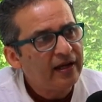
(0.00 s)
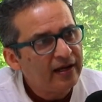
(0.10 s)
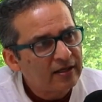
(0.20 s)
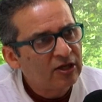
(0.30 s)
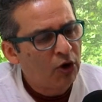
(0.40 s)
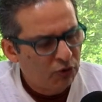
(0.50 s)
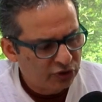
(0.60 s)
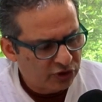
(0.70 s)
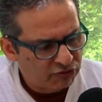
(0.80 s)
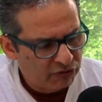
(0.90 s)
it
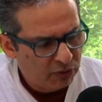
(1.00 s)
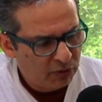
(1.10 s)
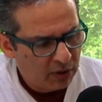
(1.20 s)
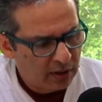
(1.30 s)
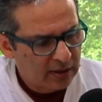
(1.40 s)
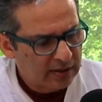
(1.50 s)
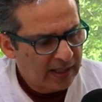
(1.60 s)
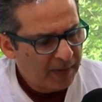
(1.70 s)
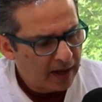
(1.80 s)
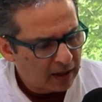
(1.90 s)
goes through,
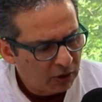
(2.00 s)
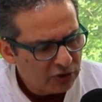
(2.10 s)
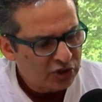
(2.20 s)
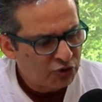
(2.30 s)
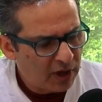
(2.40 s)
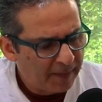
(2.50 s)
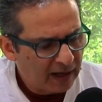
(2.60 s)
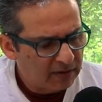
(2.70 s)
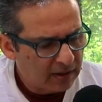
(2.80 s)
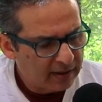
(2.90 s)
some close to
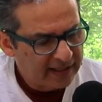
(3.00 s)
about,